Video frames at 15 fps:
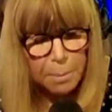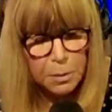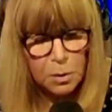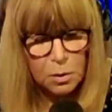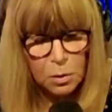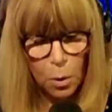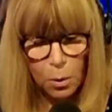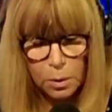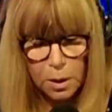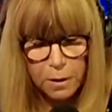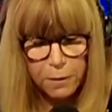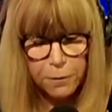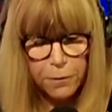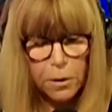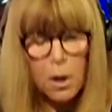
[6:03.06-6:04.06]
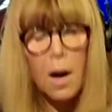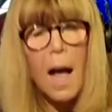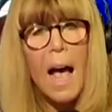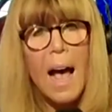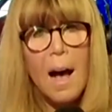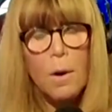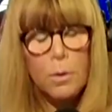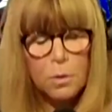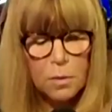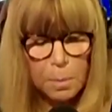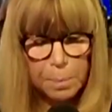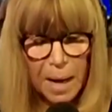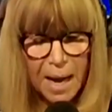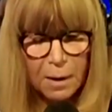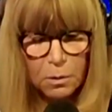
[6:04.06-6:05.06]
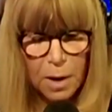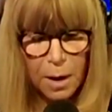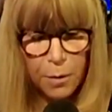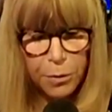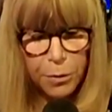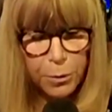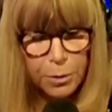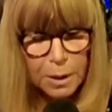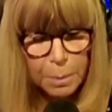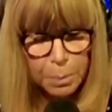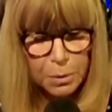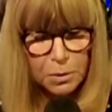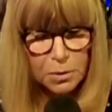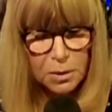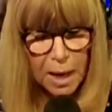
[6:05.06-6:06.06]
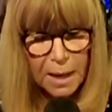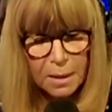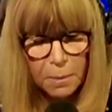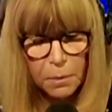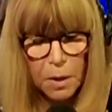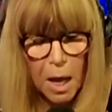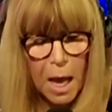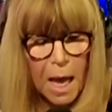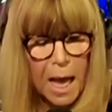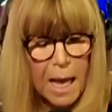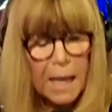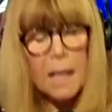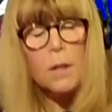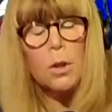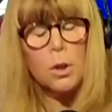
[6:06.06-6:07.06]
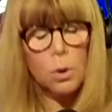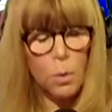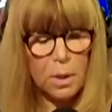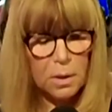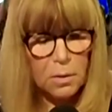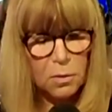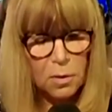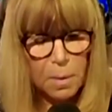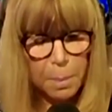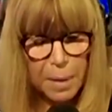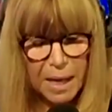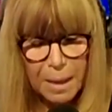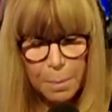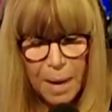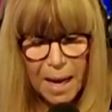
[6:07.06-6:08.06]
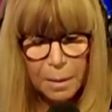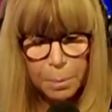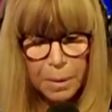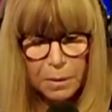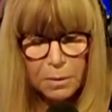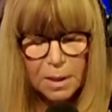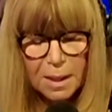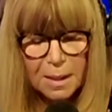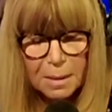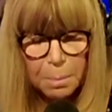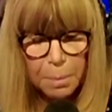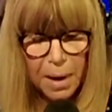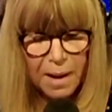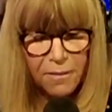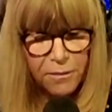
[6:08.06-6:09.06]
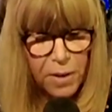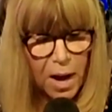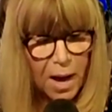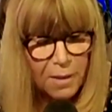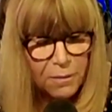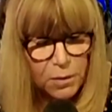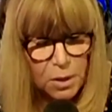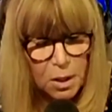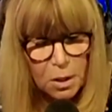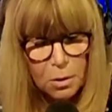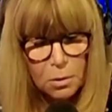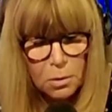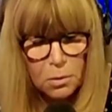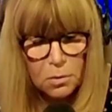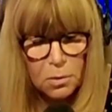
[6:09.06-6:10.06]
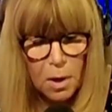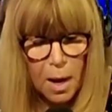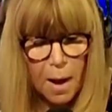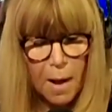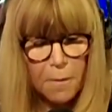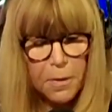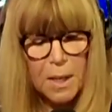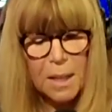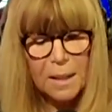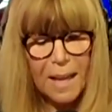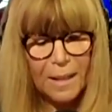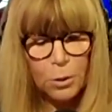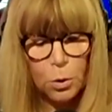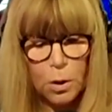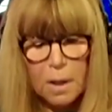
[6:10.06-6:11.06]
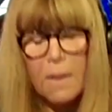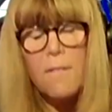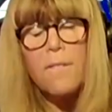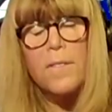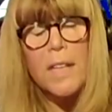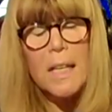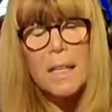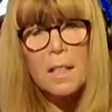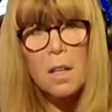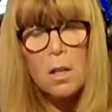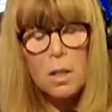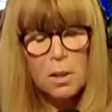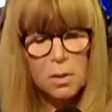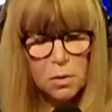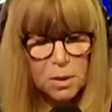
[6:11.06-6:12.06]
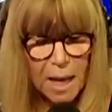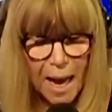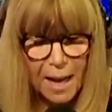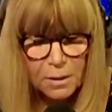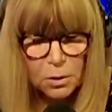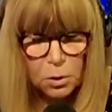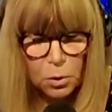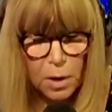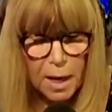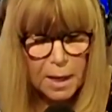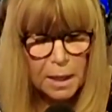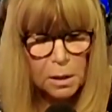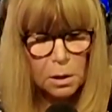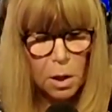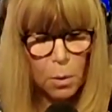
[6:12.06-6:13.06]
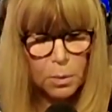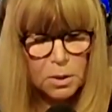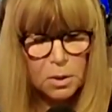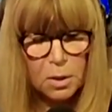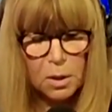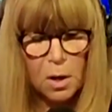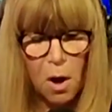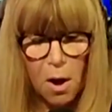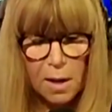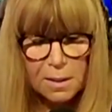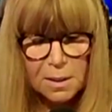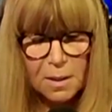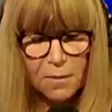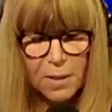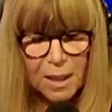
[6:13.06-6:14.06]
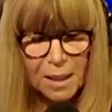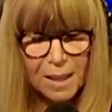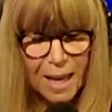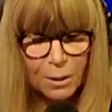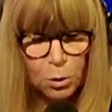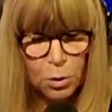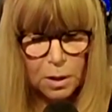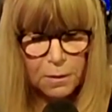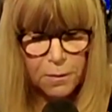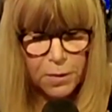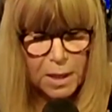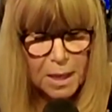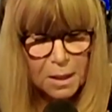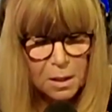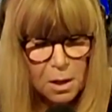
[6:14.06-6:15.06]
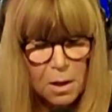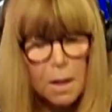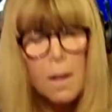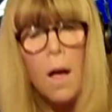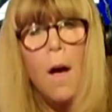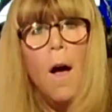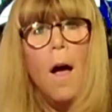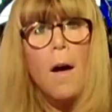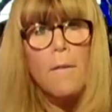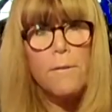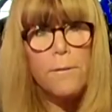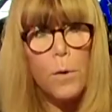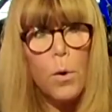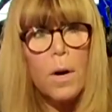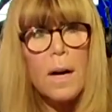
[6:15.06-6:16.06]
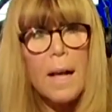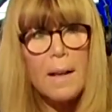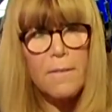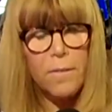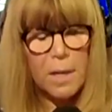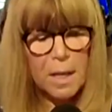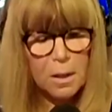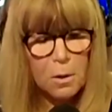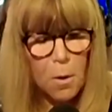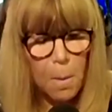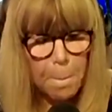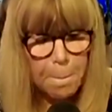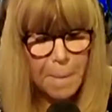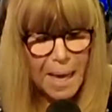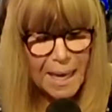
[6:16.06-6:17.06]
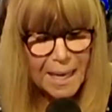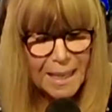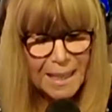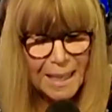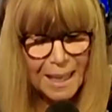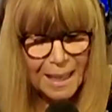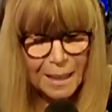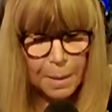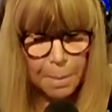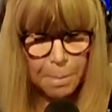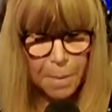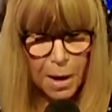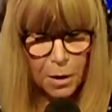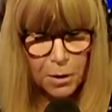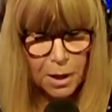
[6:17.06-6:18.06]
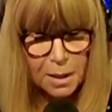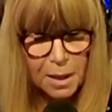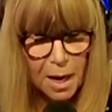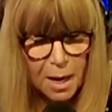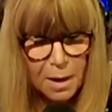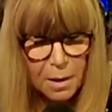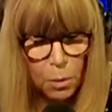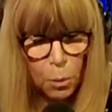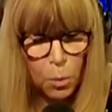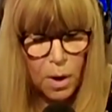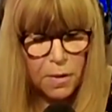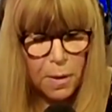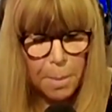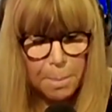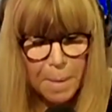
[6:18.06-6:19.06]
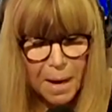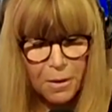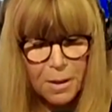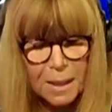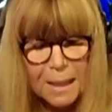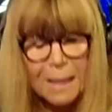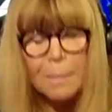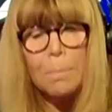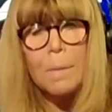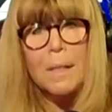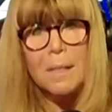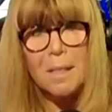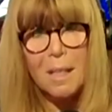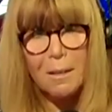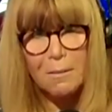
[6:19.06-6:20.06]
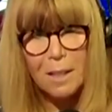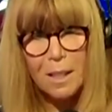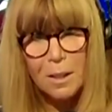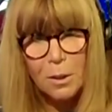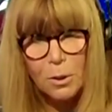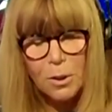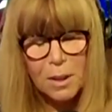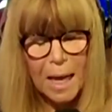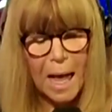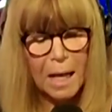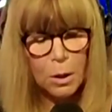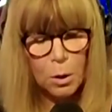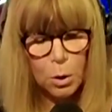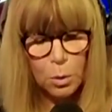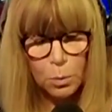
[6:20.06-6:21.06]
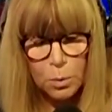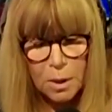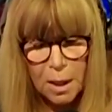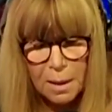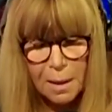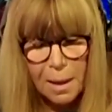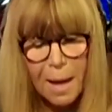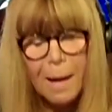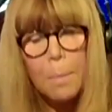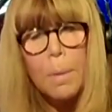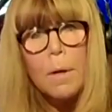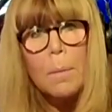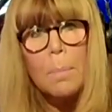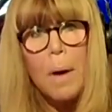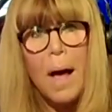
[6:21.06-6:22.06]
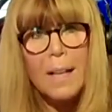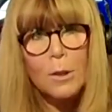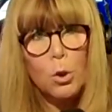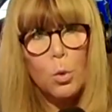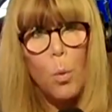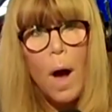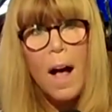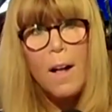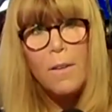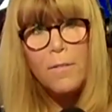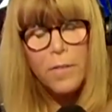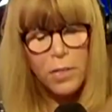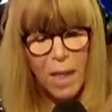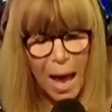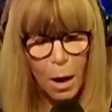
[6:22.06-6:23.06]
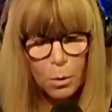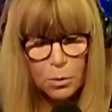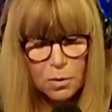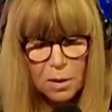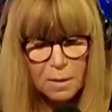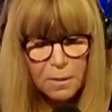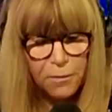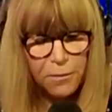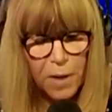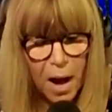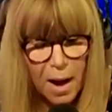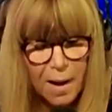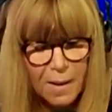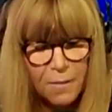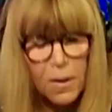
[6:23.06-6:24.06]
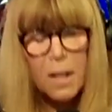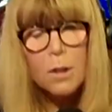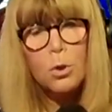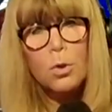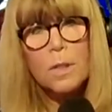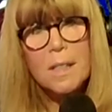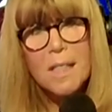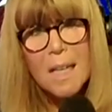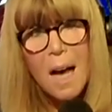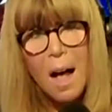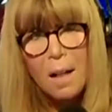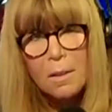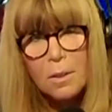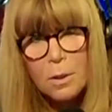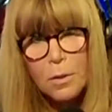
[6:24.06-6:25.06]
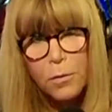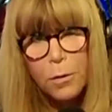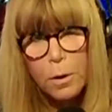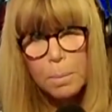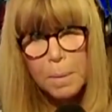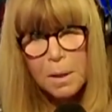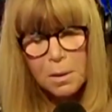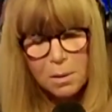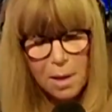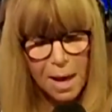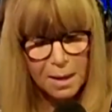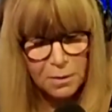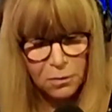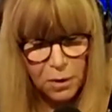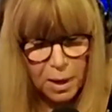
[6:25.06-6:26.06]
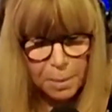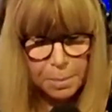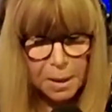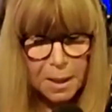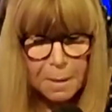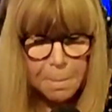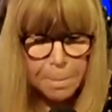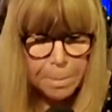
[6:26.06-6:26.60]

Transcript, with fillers: solar for a house by around 30%. It shortens the payback period by 5 years. The electric vehicle tax credit lowers the cost of an electric vehicle for a vehicle made in America with American materials and union labor by $12,500 for a middle-class family.